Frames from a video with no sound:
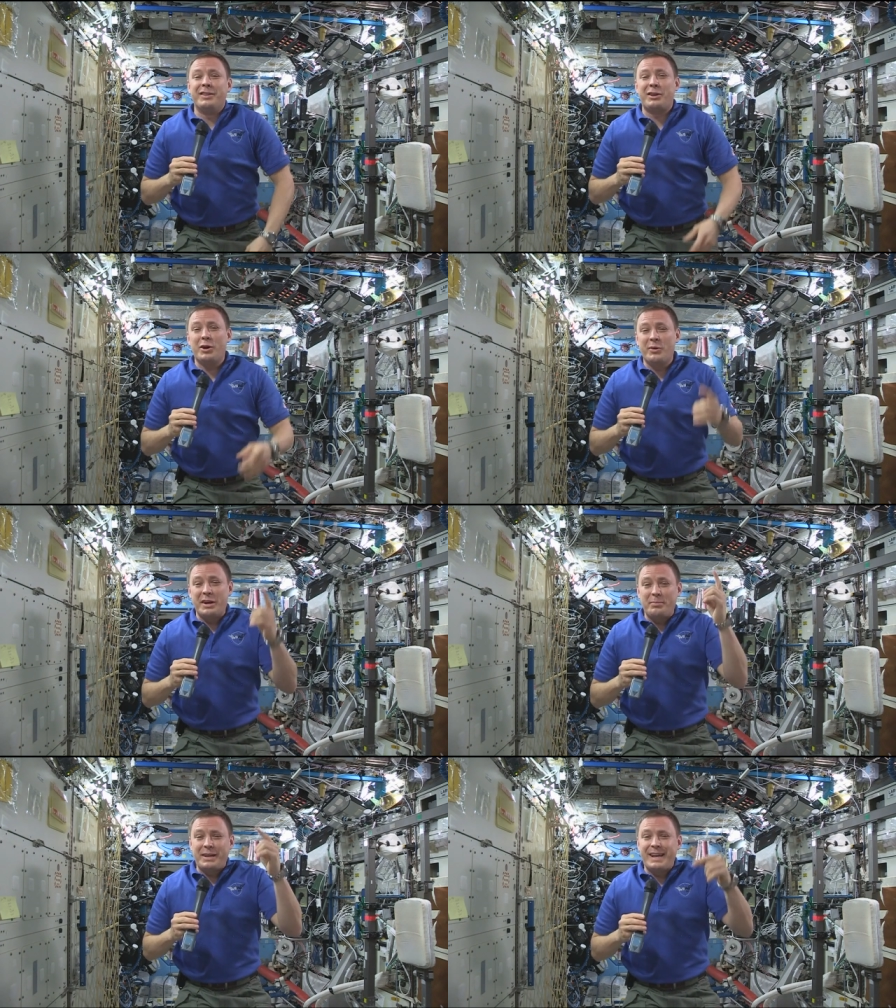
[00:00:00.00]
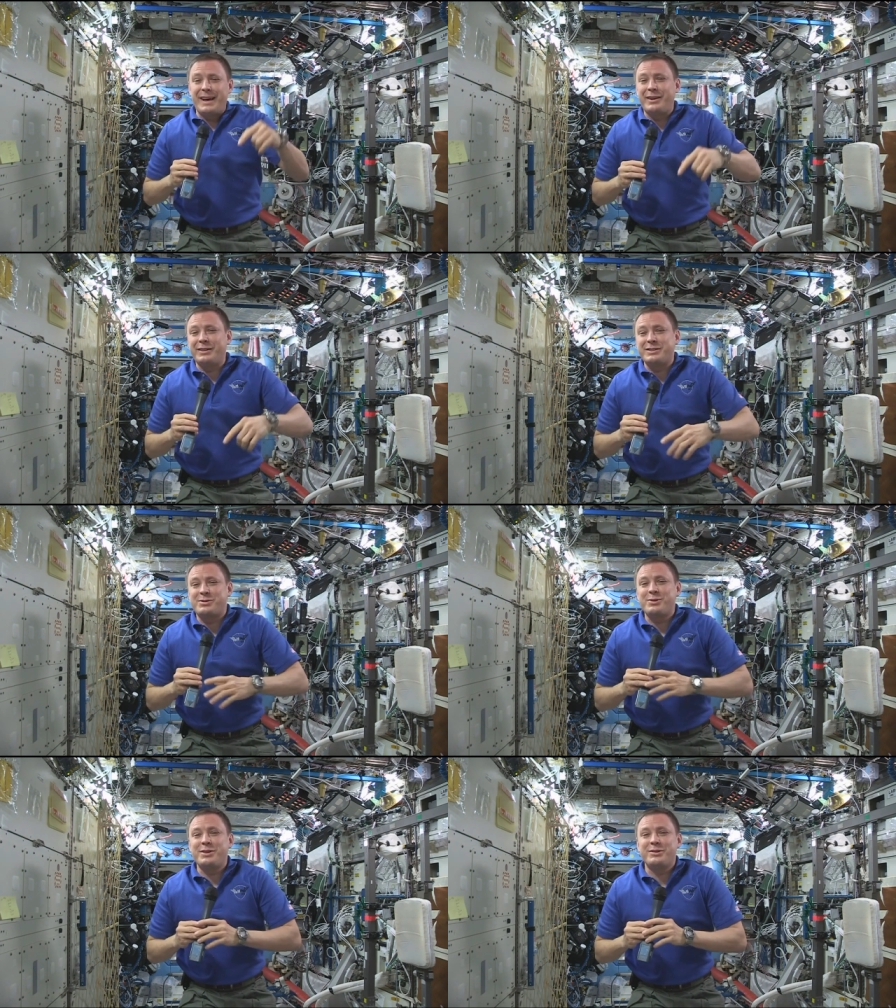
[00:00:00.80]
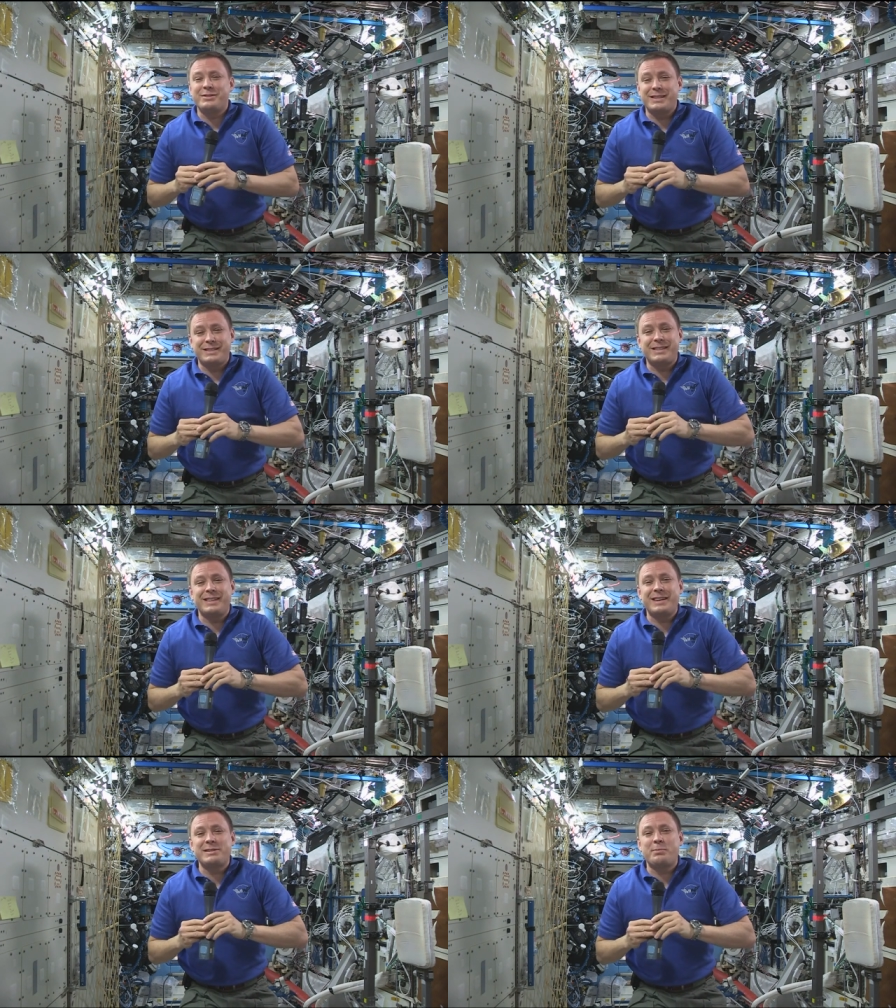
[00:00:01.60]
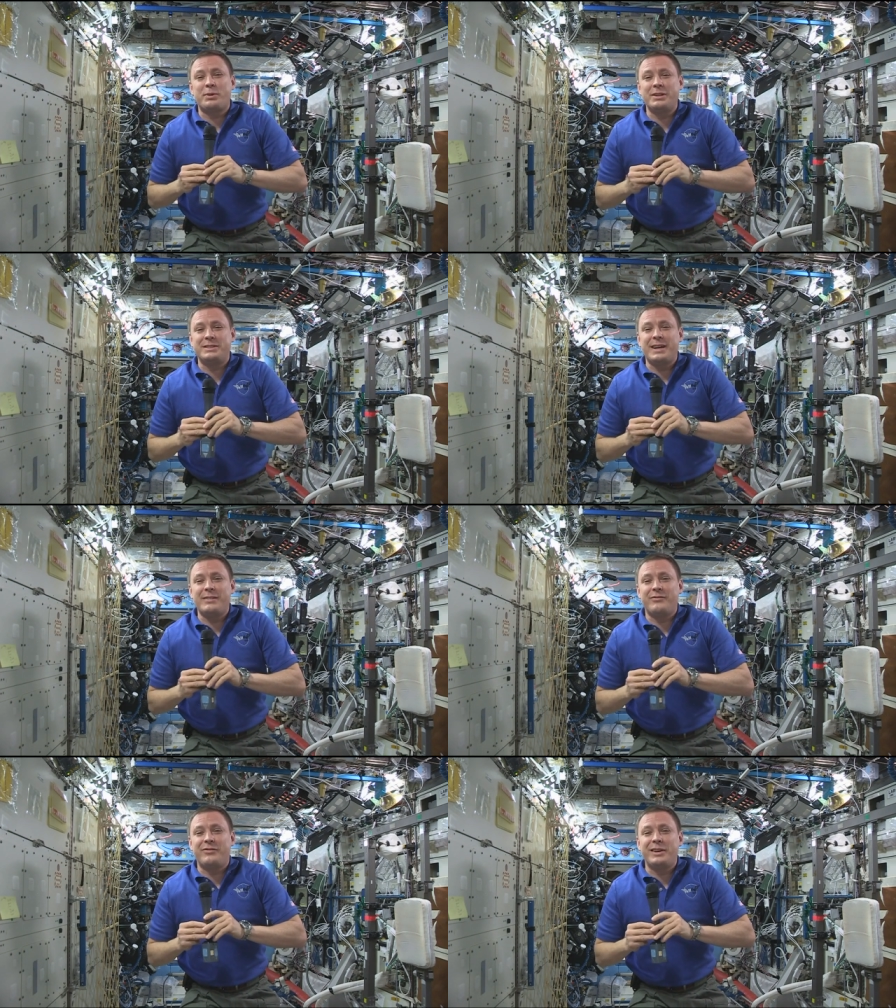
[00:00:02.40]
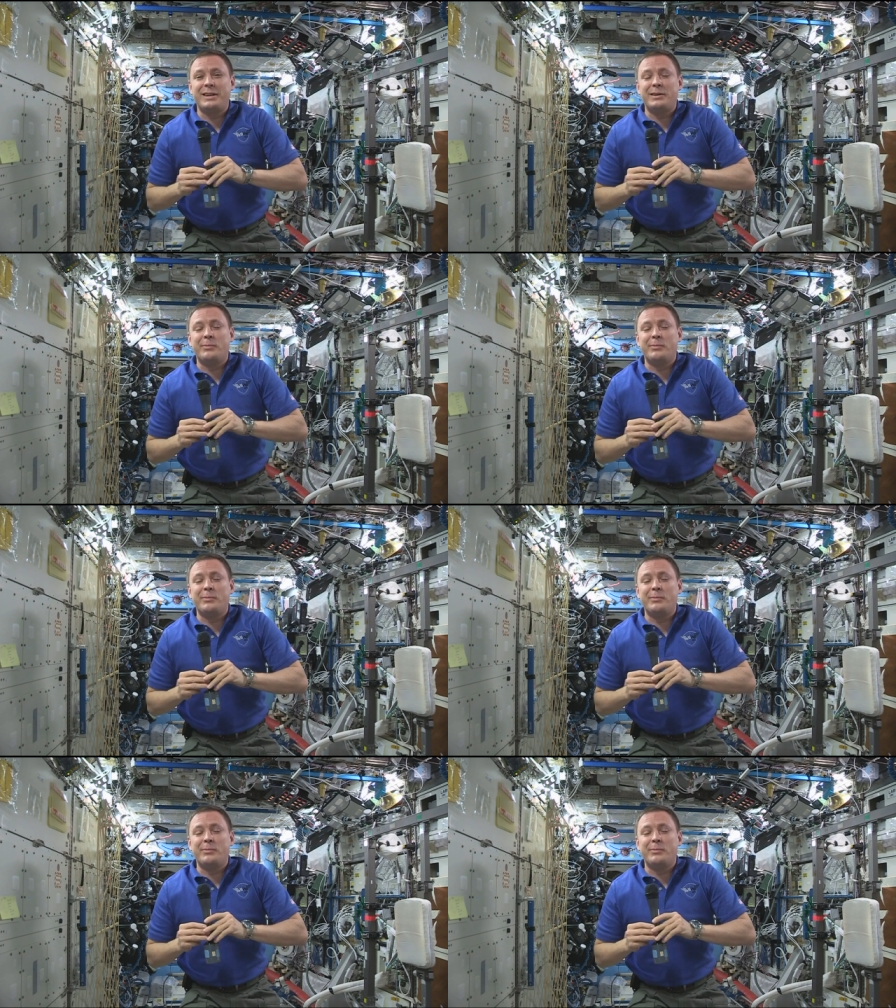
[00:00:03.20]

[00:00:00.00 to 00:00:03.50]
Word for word: The going up and down on the Soyuz, that's that's a pretty tight fit,